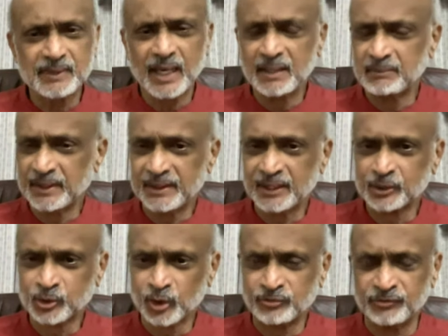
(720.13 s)
I mean,
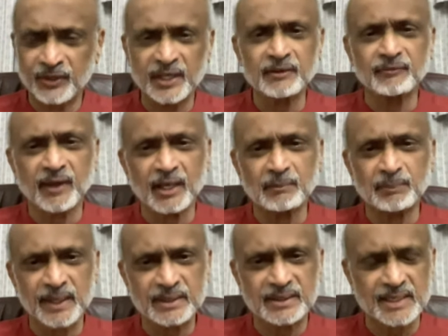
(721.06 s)
it could very well
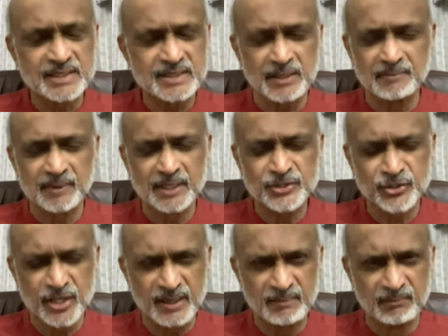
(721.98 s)
be that some
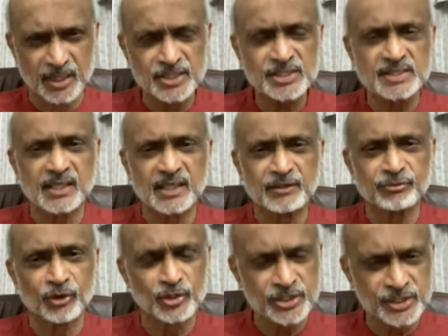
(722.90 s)
extreme mercenary
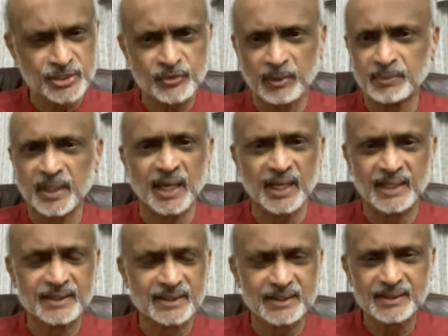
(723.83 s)
forces were
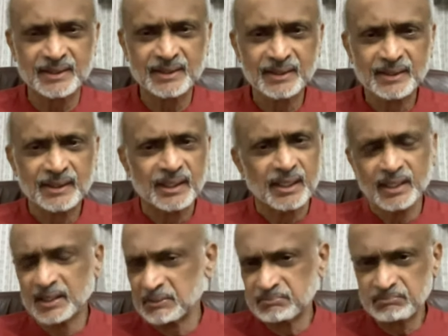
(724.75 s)
behind it, uh,